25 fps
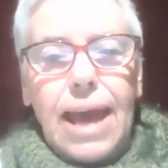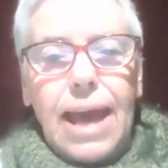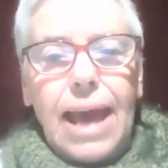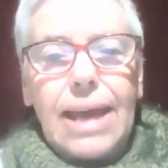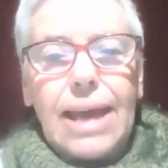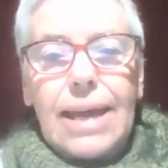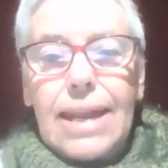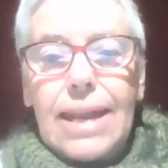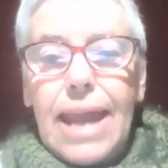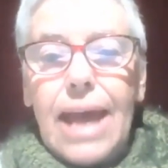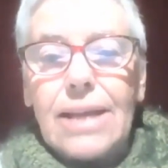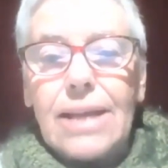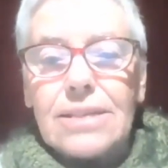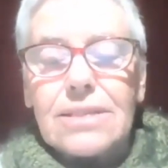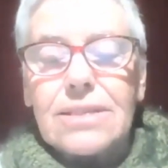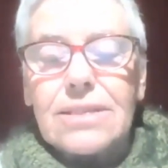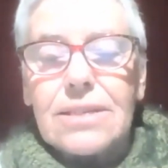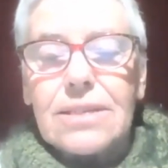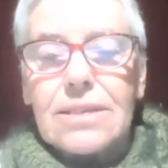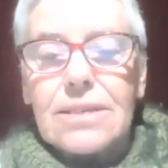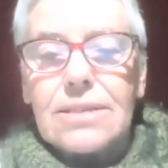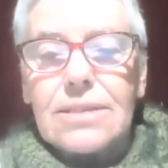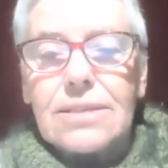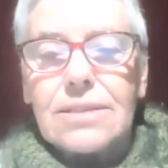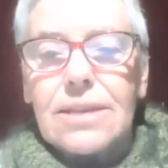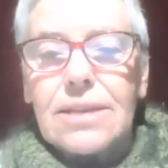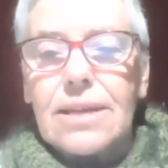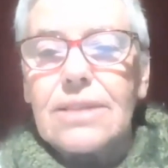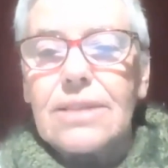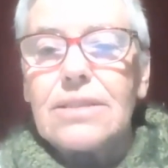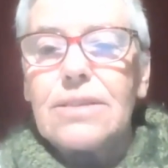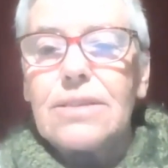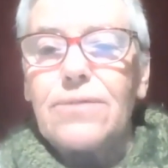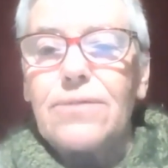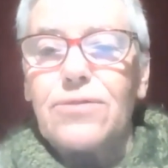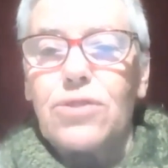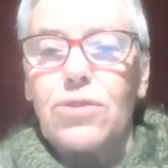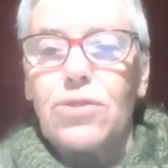gay announcers
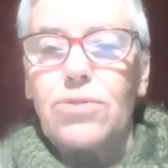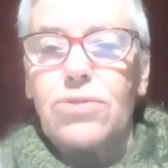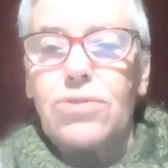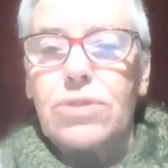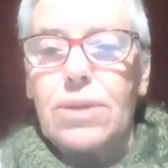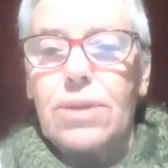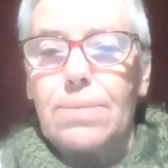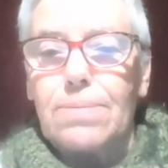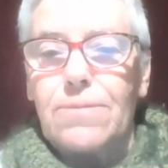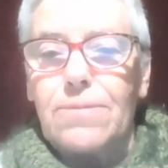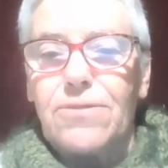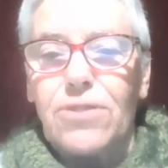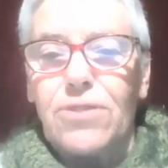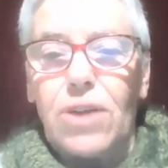interviewed them